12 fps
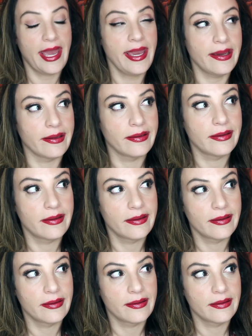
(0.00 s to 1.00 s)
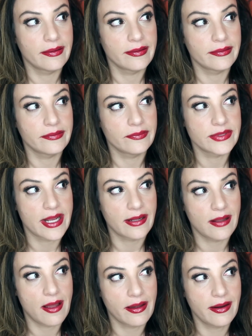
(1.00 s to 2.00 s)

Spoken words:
hey, we got along